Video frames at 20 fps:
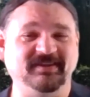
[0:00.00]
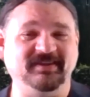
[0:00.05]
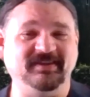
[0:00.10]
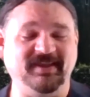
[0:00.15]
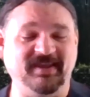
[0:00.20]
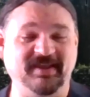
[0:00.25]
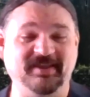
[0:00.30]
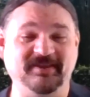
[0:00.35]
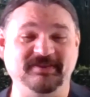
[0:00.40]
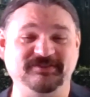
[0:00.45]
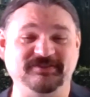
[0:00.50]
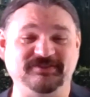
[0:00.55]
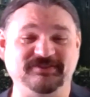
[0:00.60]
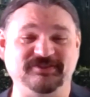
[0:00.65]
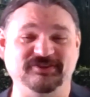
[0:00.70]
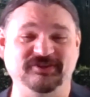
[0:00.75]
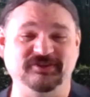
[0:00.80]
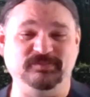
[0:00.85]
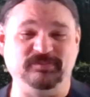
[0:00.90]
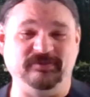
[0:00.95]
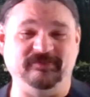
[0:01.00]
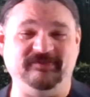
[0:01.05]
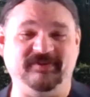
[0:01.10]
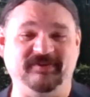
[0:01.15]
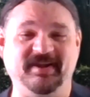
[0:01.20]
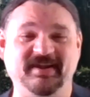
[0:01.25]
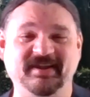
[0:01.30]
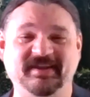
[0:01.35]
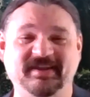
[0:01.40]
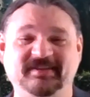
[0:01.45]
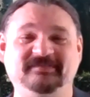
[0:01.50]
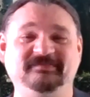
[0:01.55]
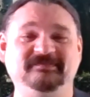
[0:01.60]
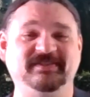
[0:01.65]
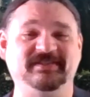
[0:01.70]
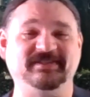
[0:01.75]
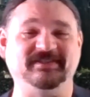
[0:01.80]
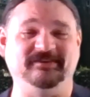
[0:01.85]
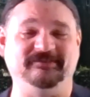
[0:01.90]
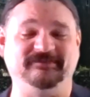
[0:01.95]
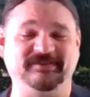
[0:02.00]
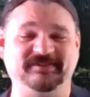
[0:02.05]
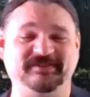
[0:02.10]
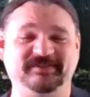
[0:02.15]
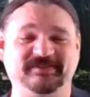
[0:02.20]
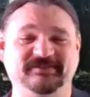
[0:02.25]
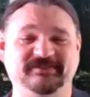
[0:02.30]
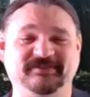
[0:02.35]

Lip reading: is to provide services